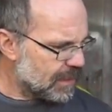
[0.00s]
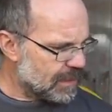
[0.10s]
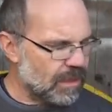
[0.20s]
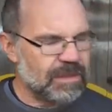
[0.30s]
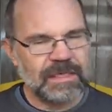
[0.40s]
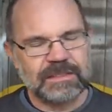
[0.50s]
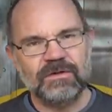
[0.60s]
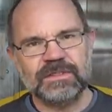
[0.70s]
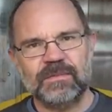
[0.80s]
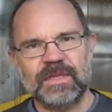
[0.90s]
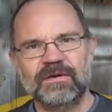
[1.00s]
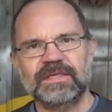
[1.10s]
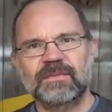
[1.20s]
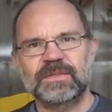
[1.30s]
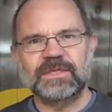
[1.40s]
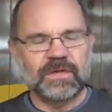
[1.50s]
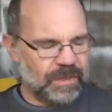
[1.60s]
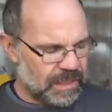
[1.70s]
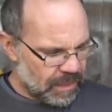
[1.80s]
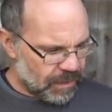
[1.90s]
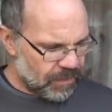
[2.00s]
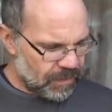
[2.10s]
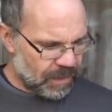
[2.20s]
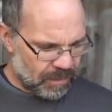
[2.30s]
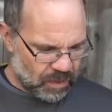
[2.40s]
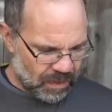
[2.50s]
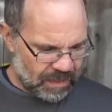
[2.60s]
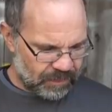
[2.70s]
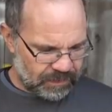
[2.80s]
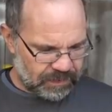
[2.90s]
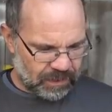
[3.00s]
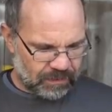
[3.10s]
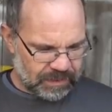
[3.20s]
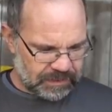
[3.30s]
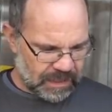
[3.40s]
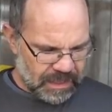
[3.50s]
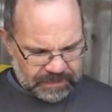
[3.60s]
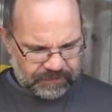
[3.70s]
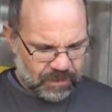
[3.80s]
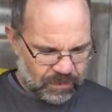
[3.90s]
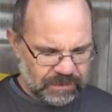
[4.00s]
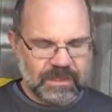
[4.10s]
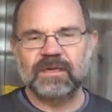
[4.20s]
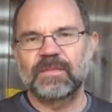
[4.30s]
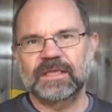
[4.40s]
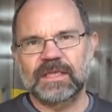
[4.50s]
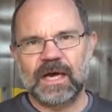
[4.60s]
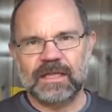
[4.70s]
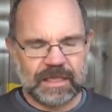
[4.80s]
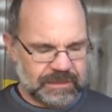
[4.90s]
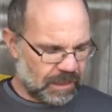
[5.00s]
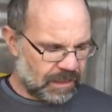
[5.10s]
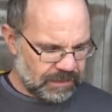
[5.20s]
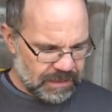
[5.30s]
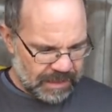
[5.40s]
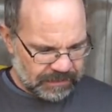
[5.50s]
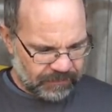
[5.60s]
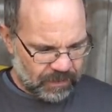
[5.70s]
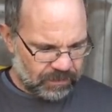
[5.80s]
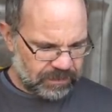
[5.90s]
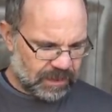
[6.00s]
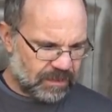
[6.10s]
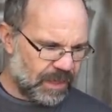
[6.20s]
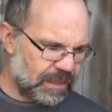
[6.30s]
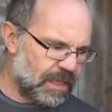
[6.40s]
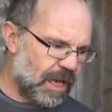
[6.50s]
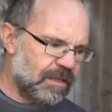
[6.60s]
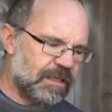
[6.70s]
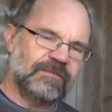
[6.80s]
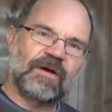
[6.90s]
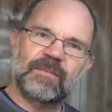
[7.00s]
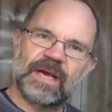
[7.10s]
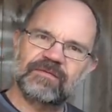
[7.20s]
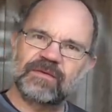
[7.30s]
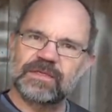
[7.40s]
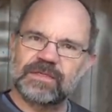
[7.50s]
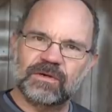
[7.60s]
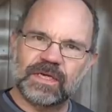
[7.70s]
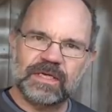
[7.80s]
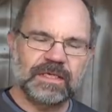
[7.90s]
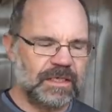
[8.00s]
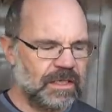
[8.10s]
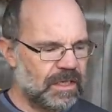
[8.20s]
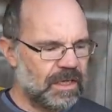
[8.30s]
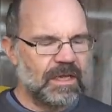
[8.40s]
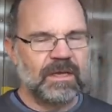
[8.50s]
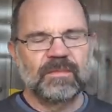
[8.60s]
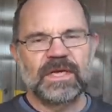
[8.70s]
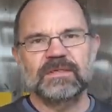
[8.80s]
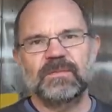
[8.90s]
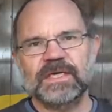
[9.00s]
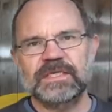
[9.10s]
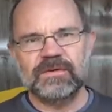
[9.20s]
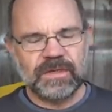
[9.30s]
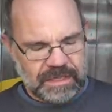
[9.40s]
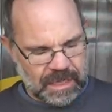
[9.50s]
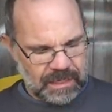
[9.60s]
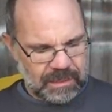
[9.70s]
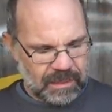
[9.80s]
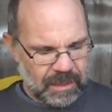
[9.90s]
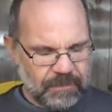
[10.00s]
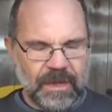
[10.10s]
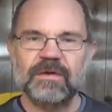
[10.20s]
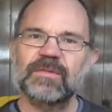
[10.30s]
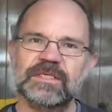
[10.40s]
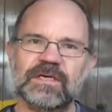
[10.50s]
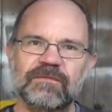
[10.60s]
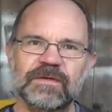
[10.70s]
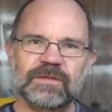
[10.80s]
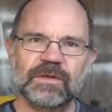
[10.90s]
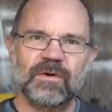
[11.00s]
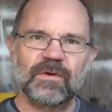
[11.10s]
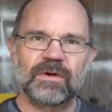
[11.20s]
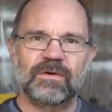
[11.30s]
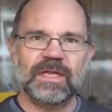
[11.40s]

So that's not something I was able to do. But the other thing that I'm not able to do is say, yes, of course I can make the nut that size. And yes, of course I can make the nut this far back from the socket. Because by doing that, I paint myself into a corner.